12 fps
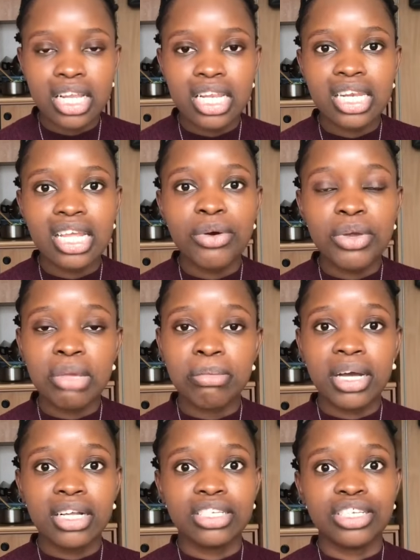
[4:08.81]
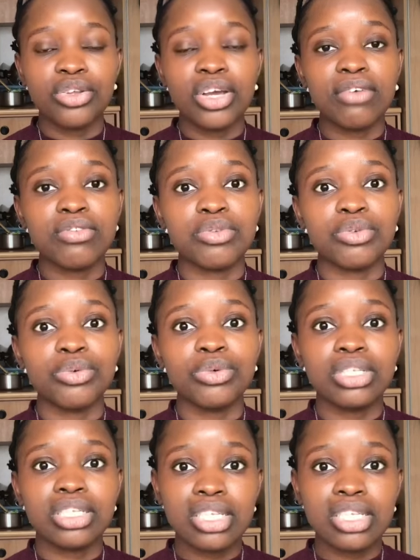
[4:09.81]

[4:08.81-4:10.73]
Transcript: Now imagine you have to do